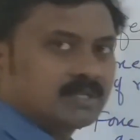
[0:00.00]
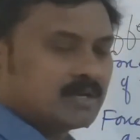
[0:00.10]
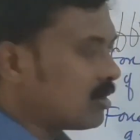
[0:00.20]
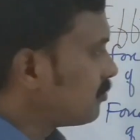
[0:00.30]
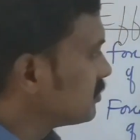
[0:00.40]

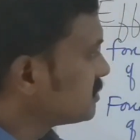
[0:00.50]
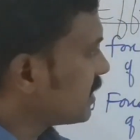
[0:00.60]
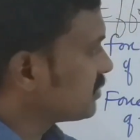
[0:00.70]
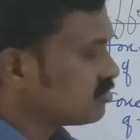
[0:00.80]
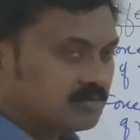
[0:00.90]

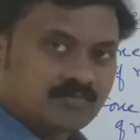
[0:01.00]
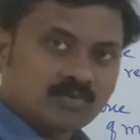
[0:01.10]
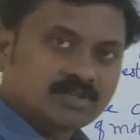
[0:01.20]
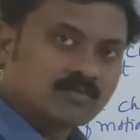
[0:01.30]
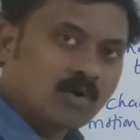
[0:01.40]
to the
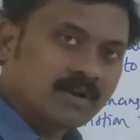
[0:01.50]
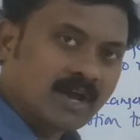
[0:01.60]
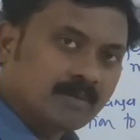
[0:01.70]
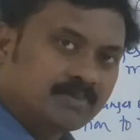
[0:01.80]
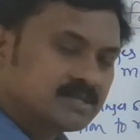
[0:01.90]
force, then what
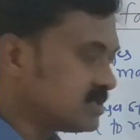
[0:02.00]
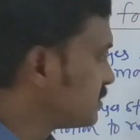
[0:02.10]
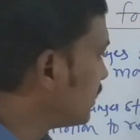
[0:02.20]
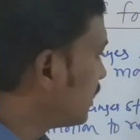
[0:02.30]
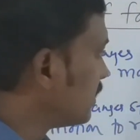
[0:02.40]
happens is
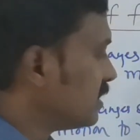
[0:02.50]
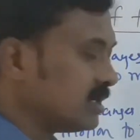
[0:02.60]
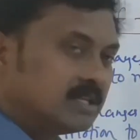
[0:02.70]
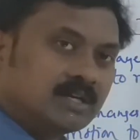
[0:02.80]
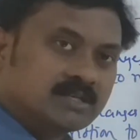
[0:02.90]
that the